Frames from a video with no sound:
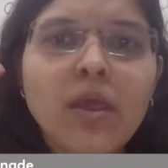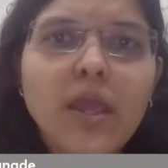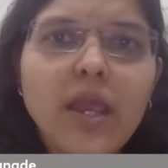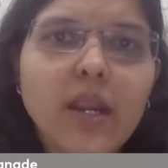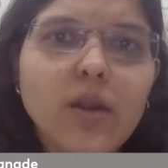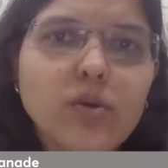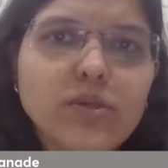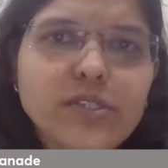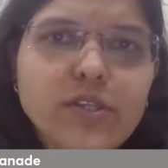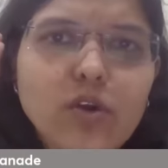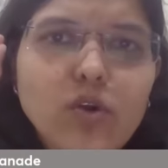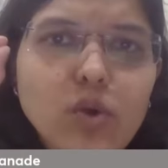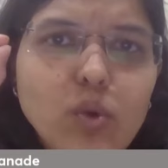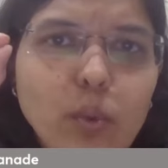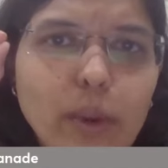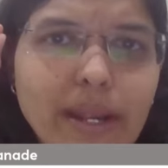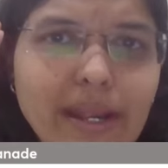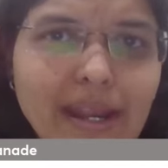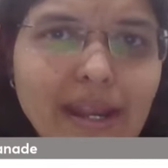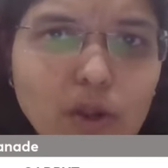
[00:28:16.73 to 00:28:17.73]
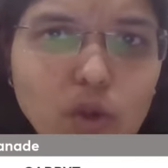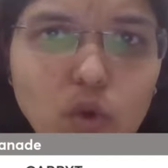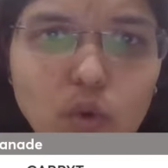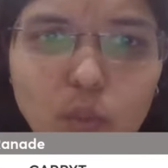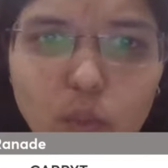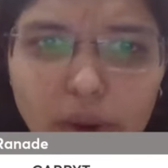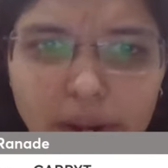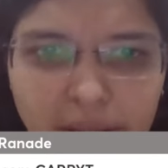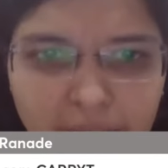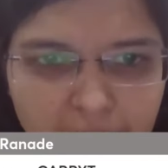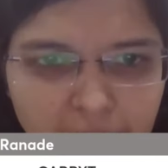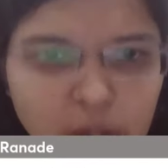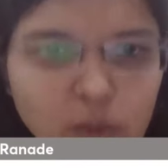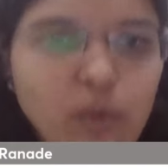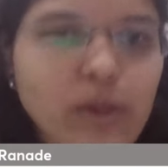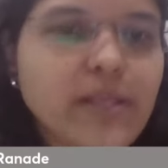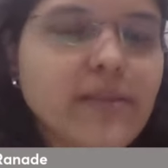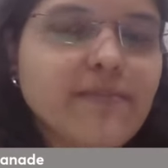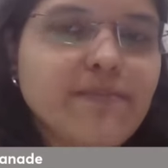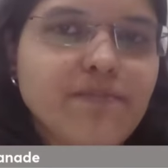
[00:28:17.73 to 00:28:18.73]
It was around
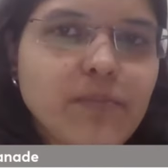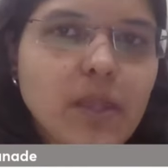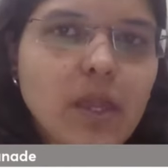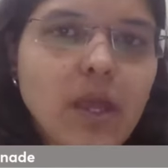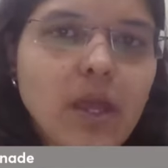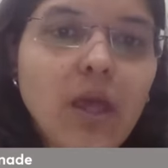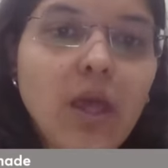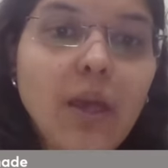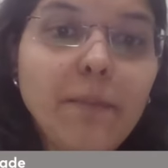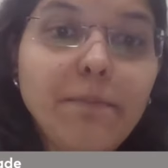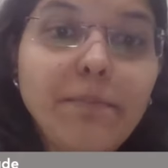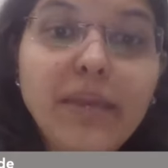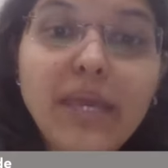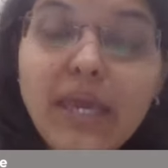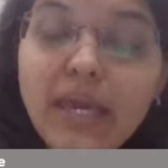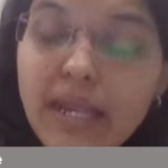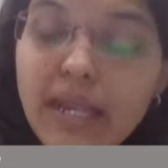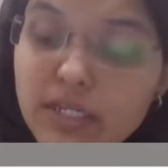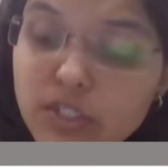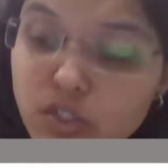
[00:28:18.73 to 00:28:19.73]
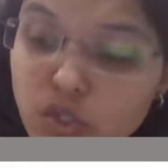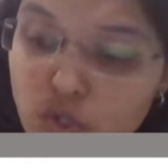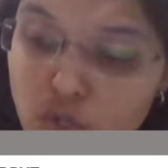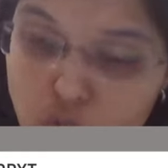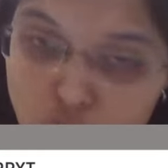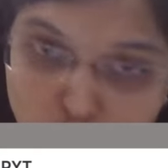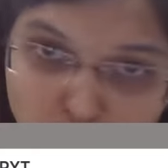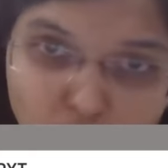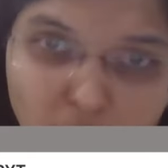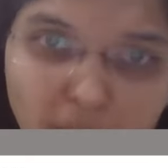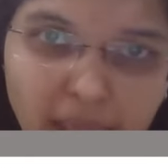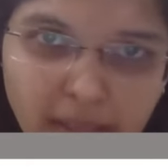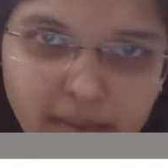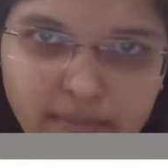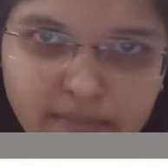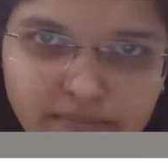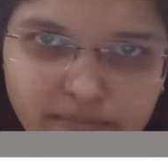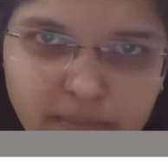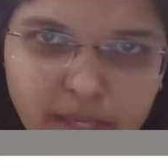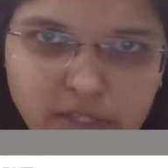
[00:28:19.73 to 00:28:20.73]
22.81. PE ratio
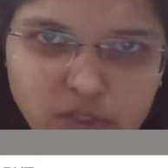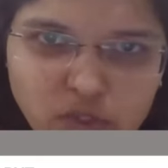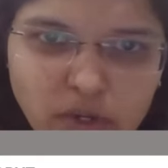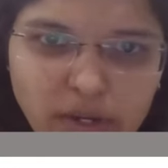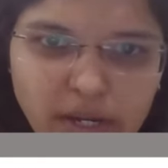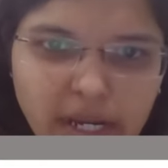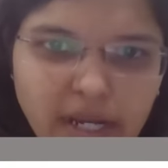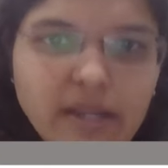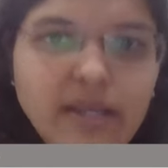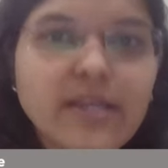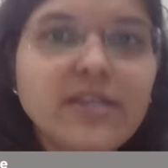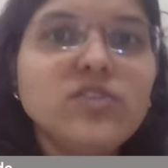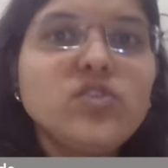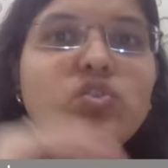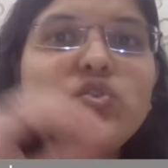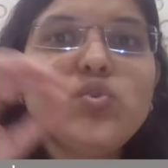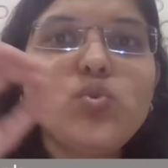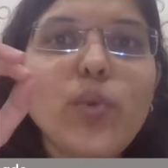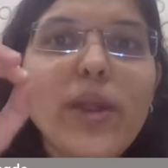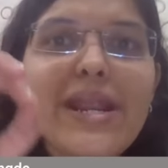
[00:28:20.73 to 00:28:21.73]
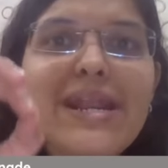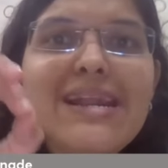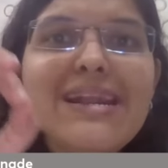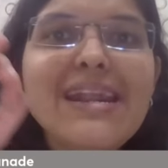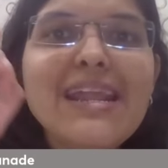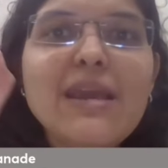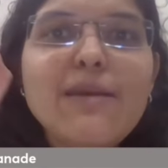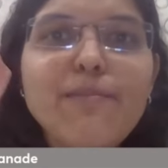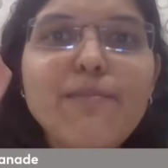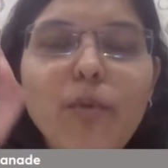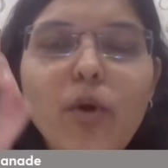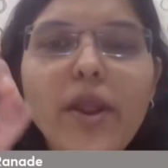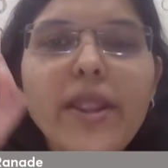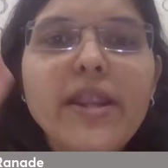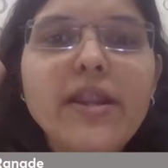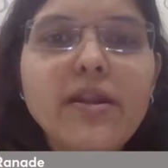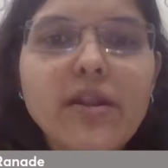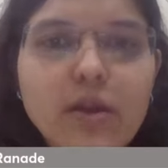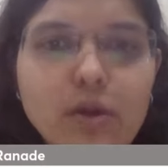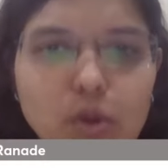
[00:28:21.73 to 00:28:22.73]
today, as on date, is
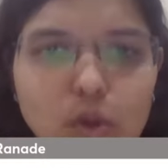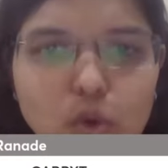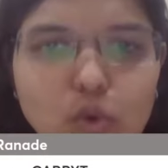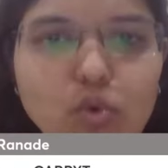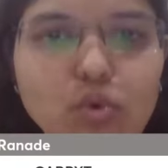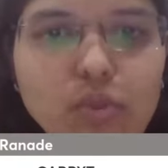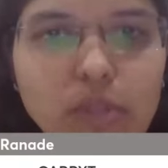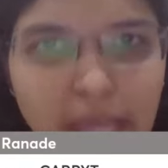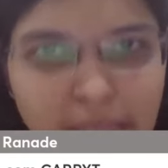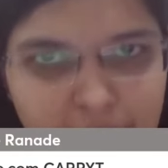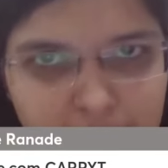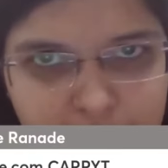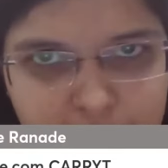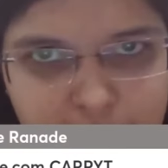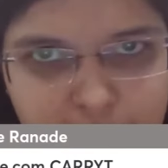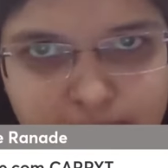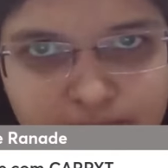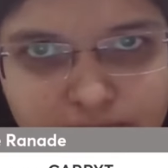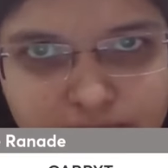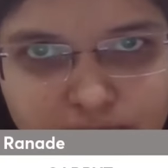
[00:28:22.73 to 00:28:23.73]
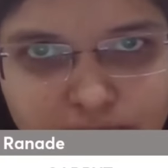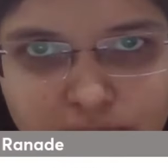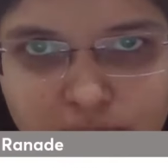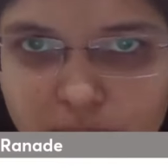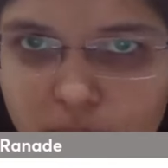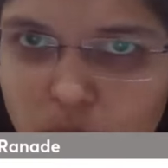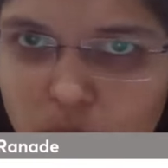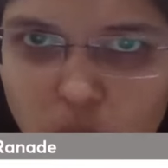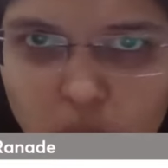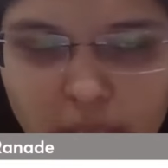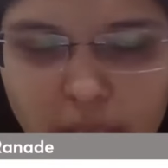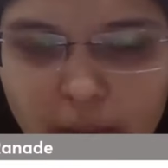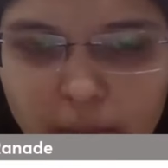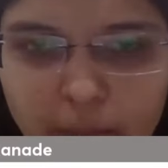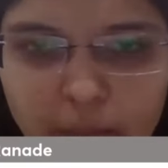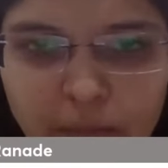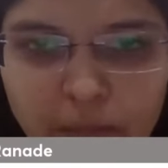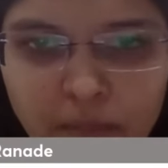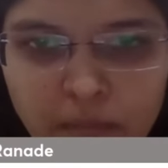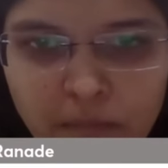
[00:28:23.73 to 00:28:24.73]
20.29. Okay.
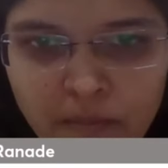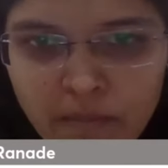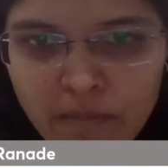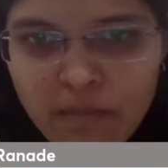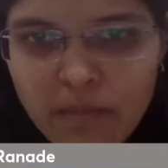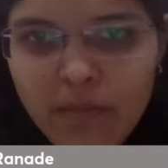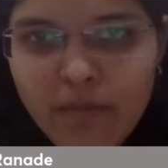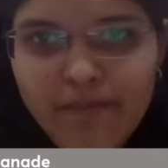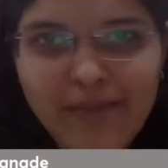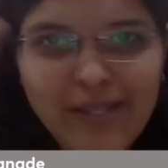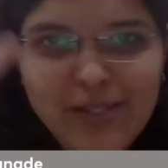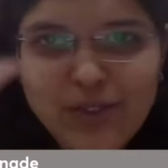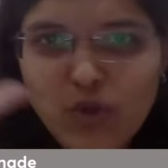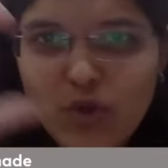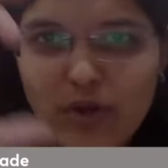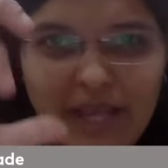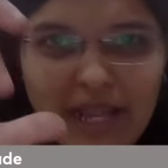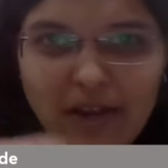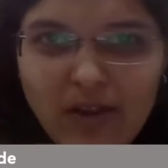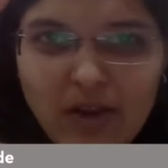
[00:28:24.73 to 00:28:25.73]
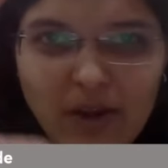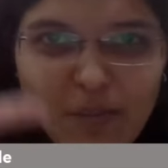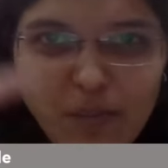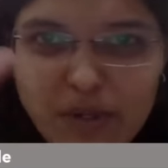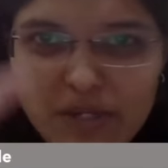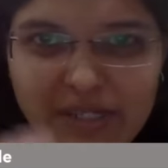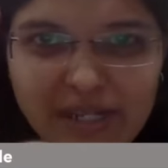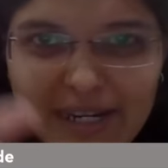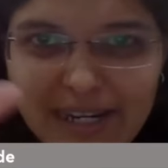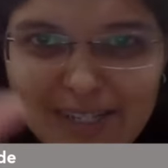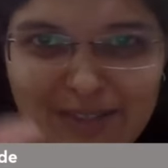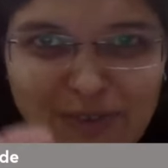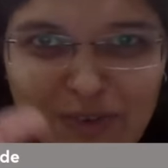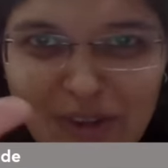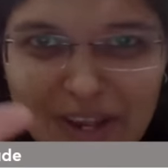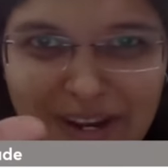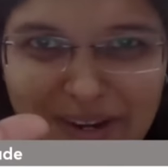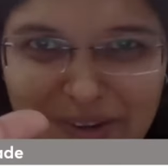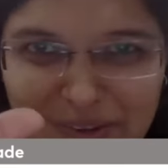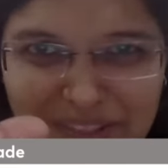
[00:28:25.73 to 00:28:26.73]
Please don't calculate percentage for
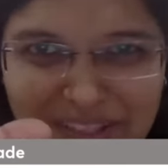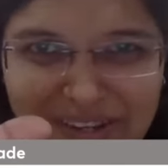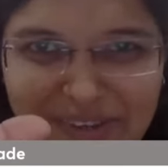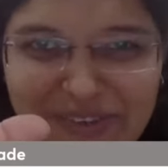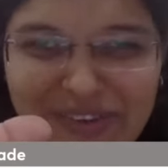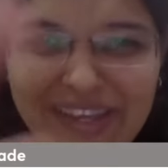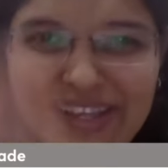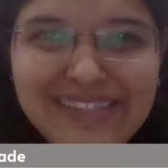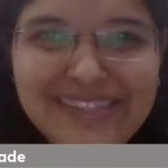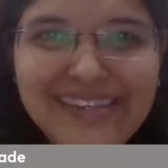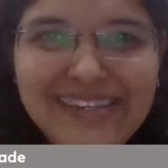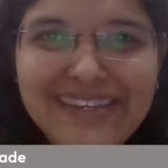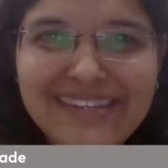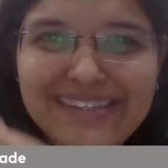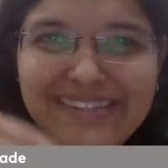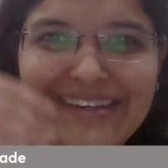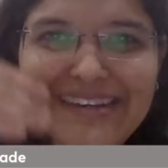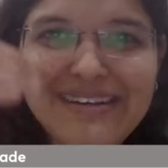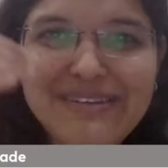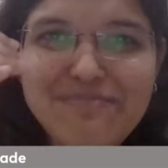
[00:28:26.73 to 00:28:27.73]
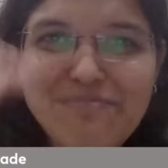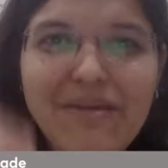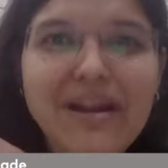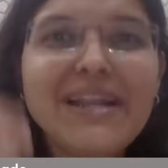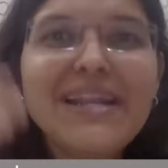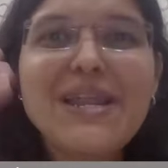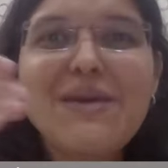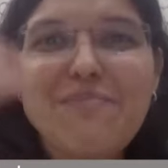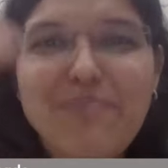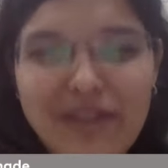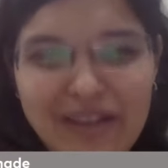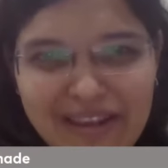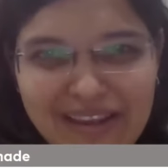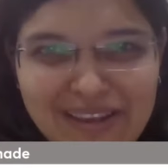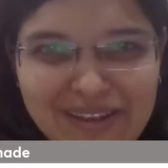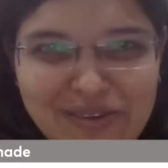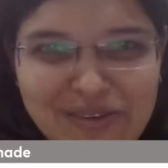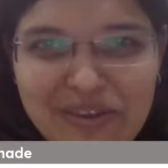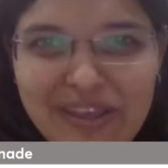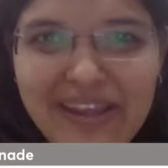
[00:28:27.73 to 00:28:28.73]
and all that. Okay. It's a multiple.
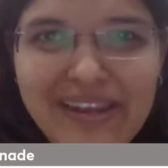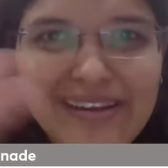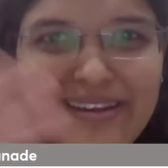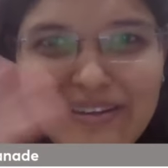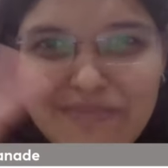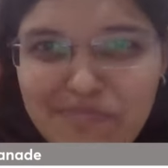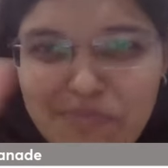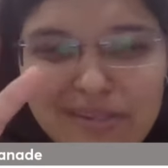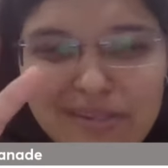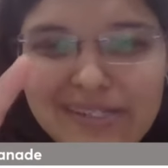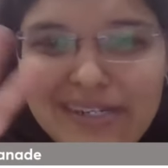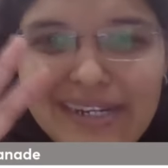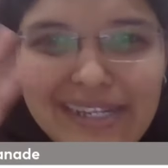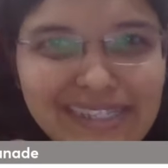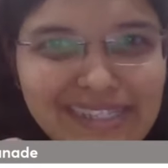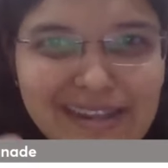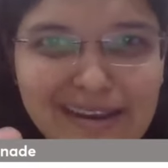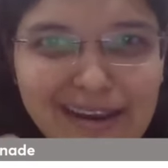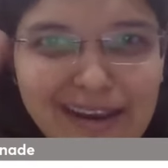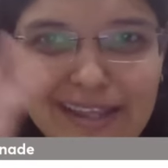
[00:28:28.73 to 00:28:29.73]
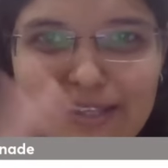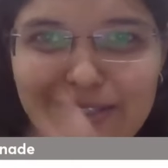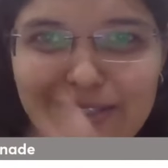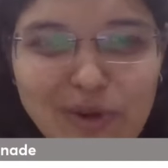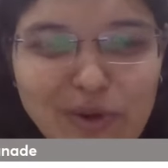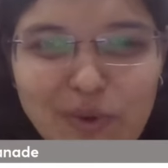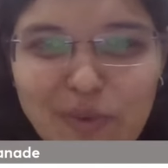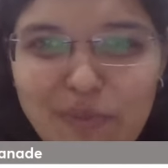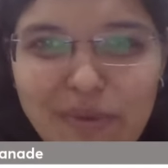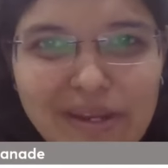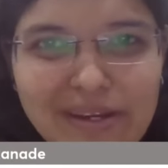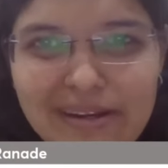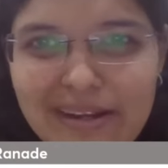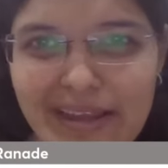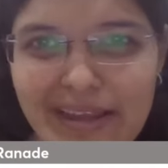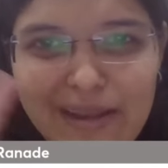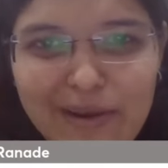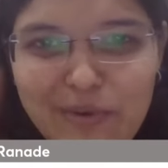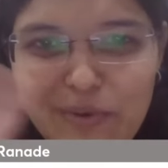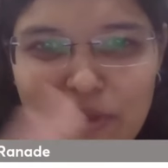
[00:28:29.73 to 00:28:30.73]
Okay. Percentage generally is not to be
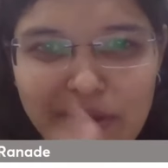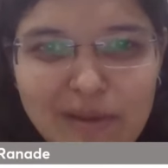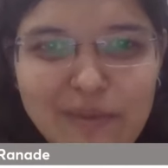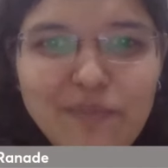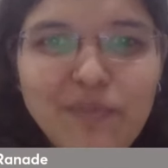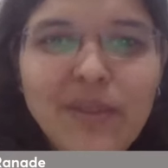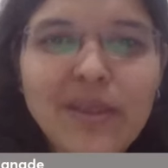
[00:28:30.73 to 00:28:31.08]
taken out here.